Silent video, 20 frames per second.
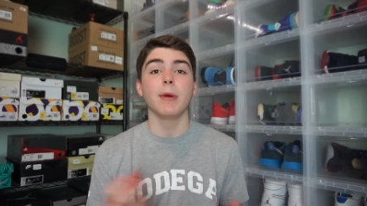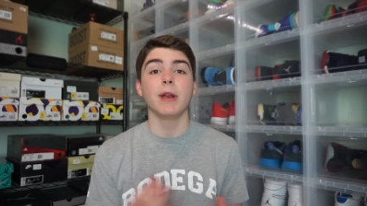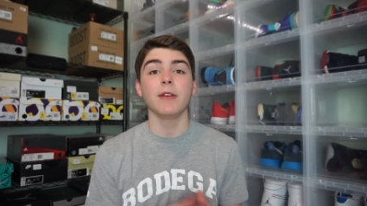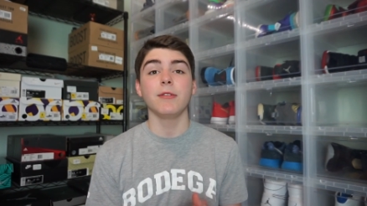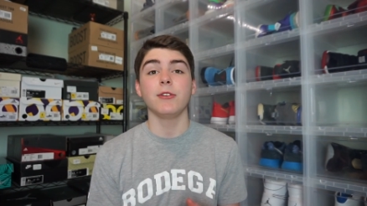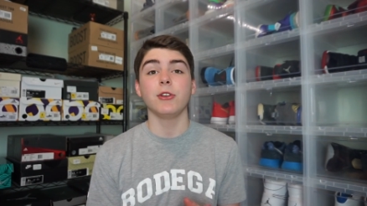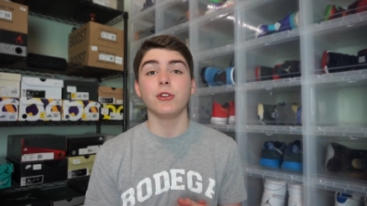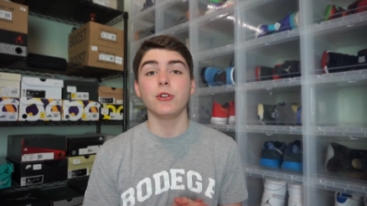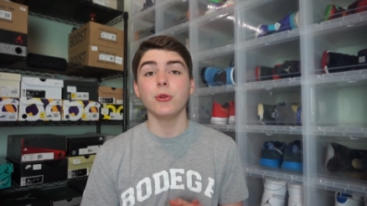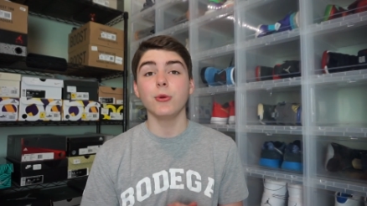But
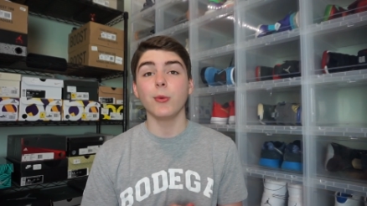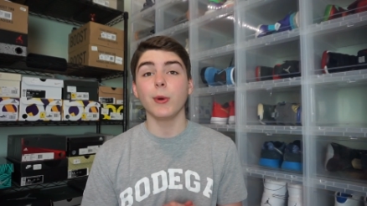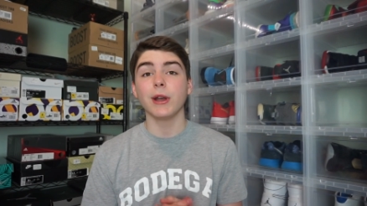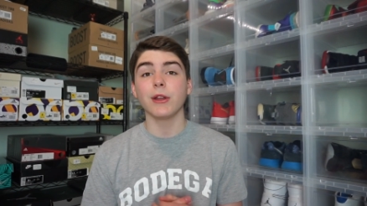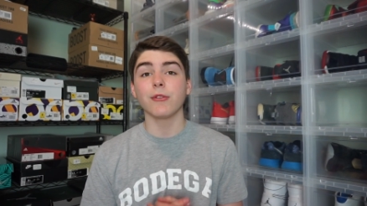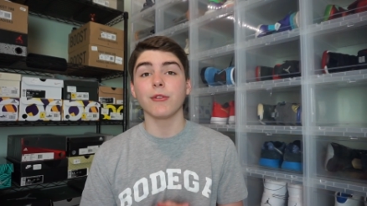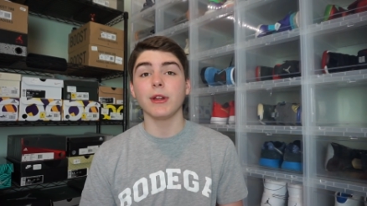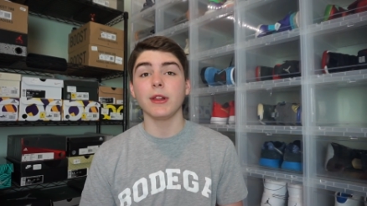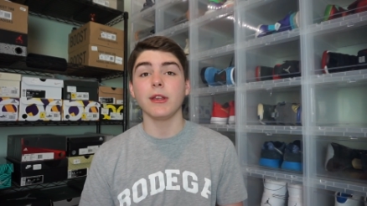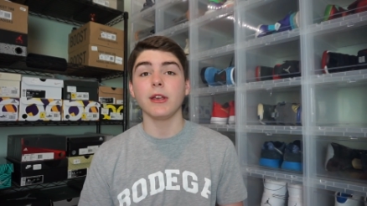if you do
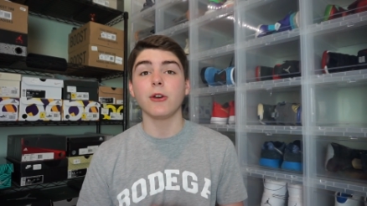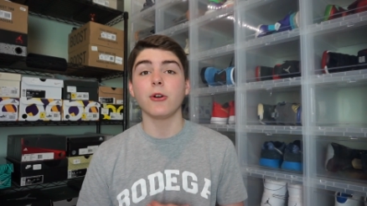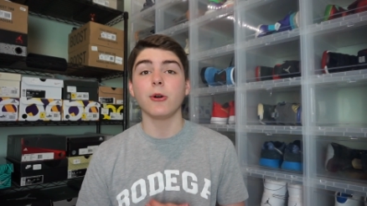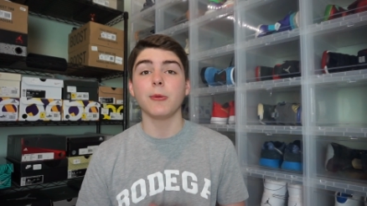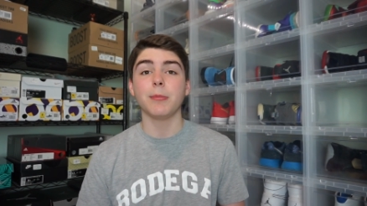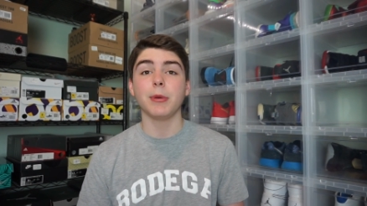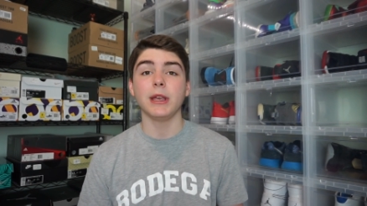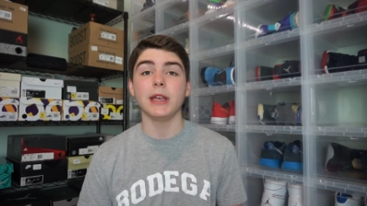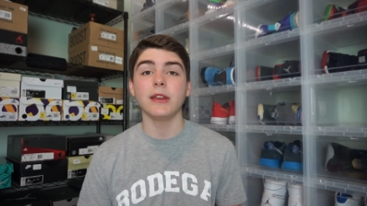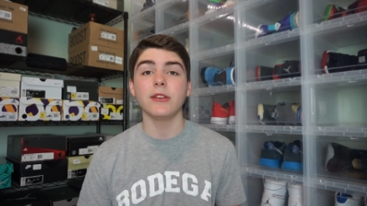want a really
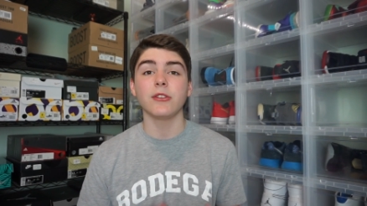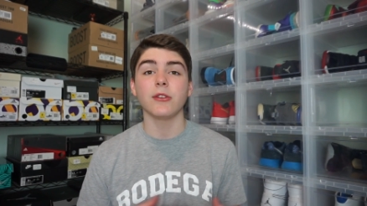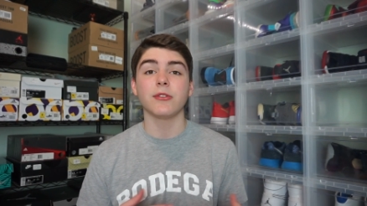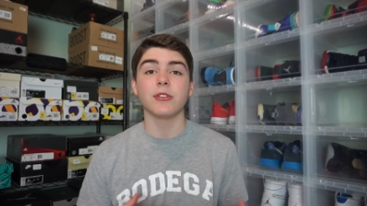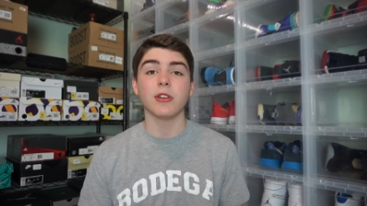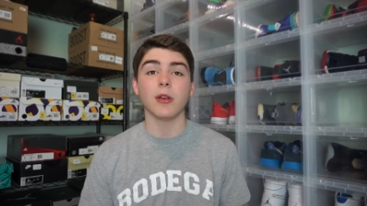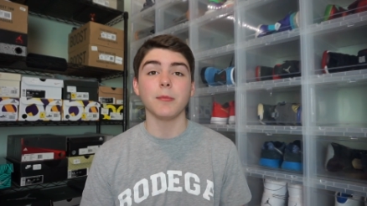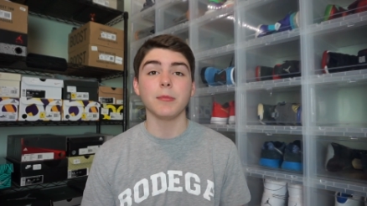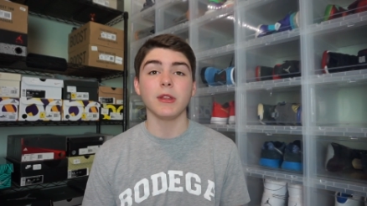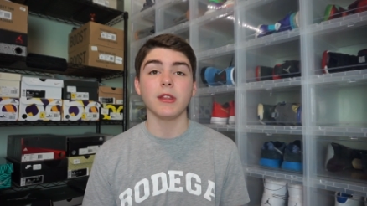cool piece of
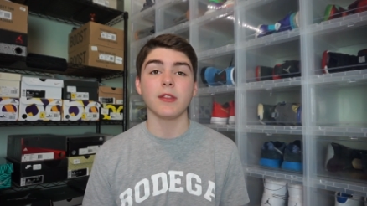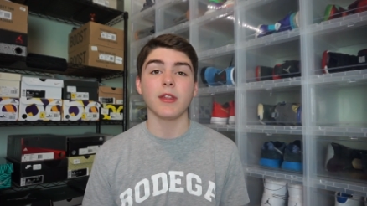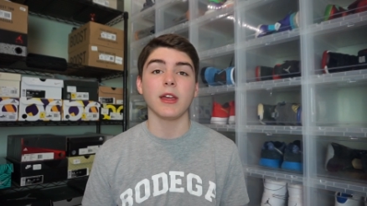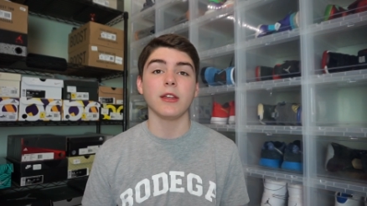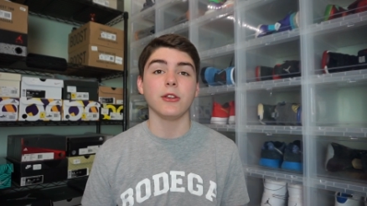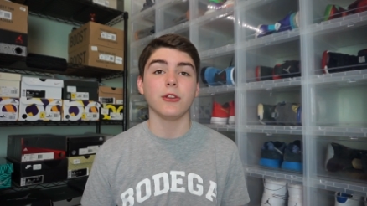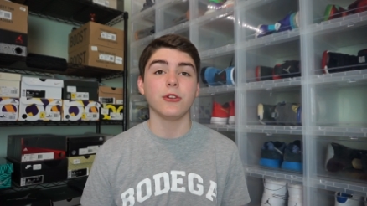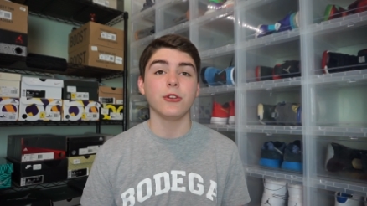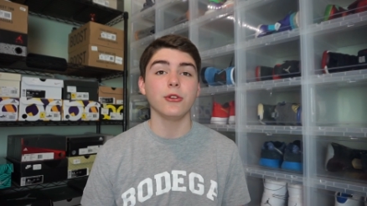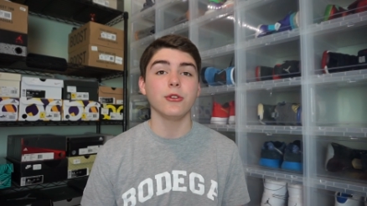something
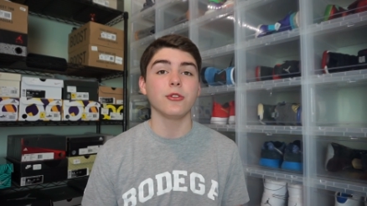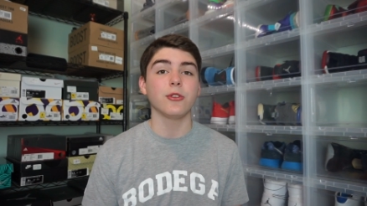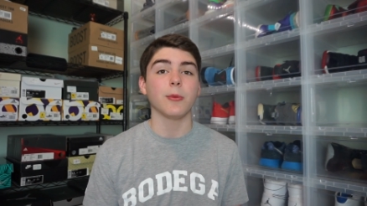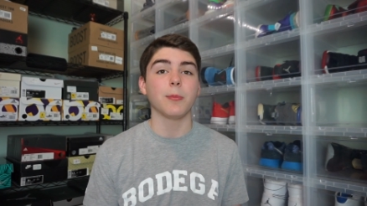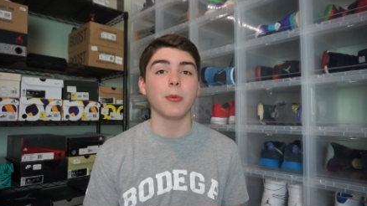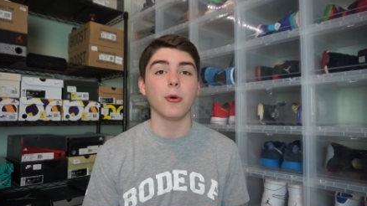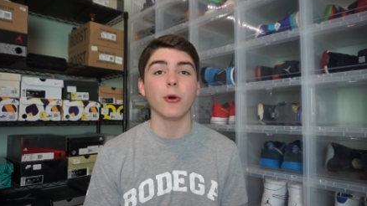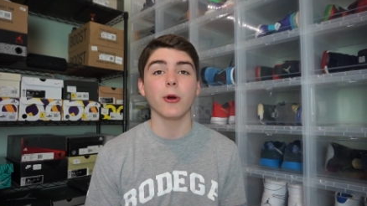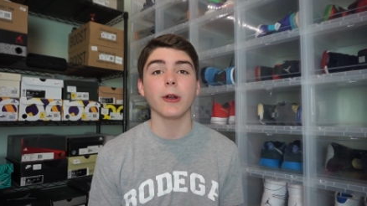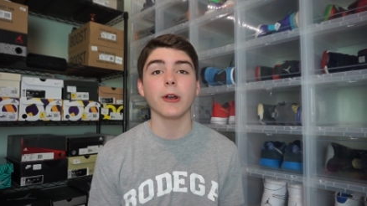that you do
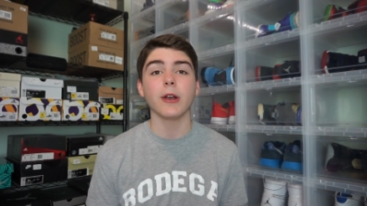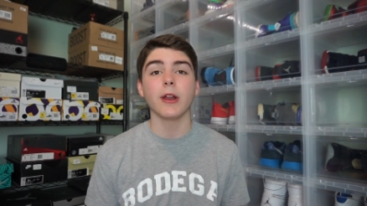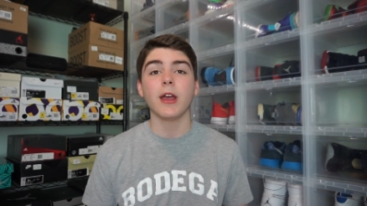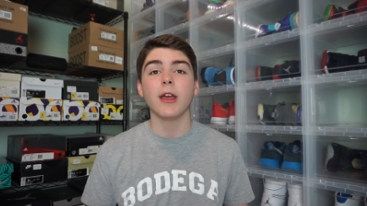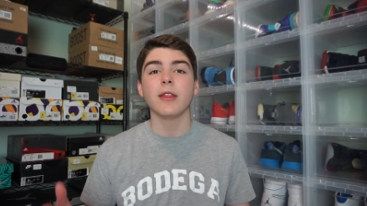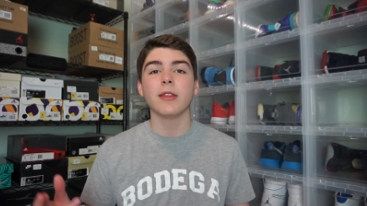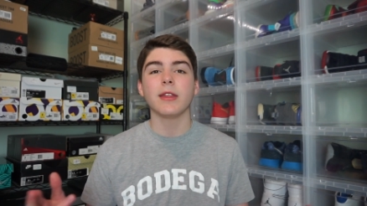support,